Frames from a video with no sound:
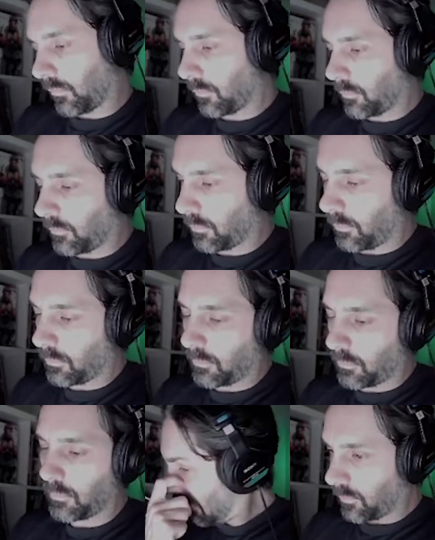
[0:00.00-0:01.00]
but there is
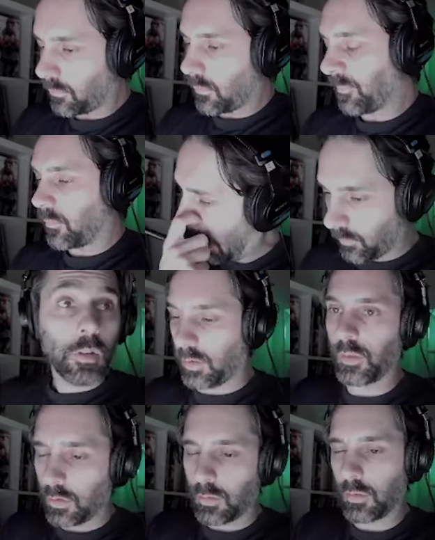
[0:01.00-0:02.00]
actually a Vince Locke
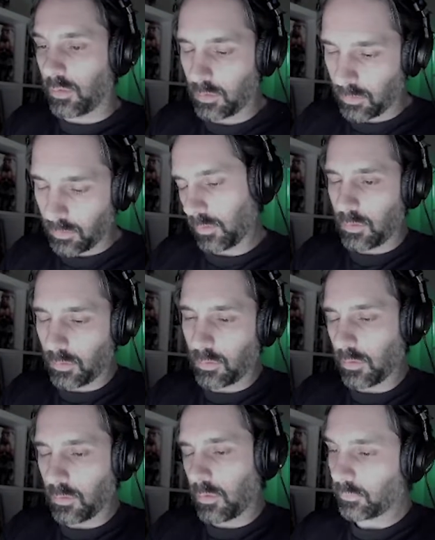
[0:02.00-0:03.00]
cover,
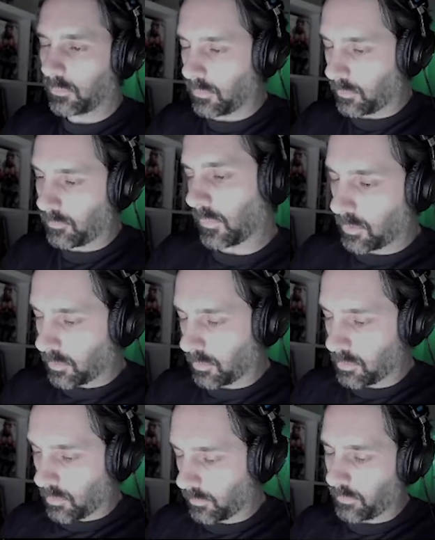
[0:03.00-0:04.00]
the
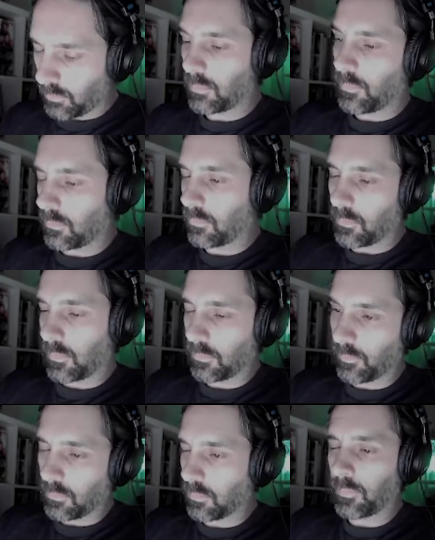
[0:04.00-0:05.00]
evil guy with a
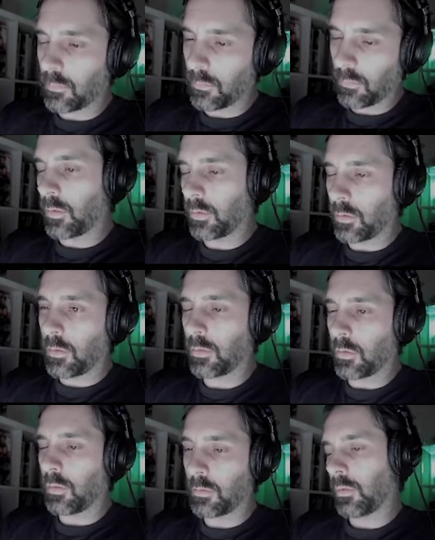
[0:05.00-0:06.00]
cool dagger and
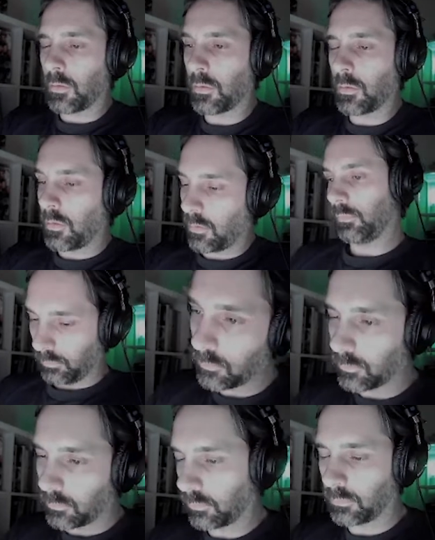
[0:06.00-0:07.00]
stuff, which is
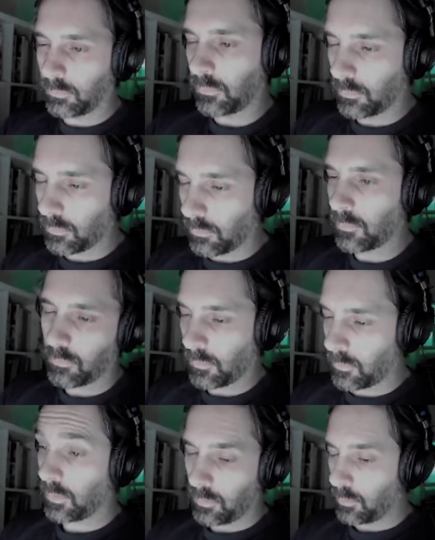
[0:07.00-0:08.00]
the cooler album
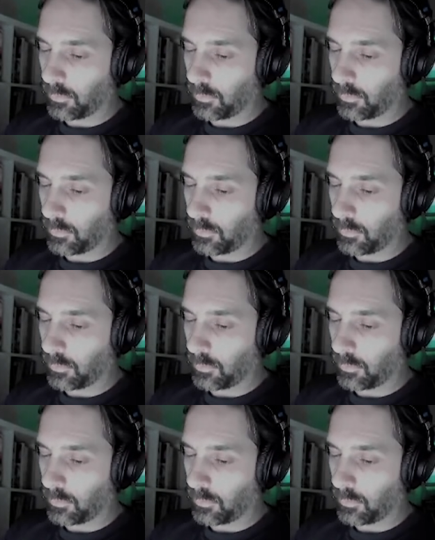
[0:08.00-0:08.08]
cover.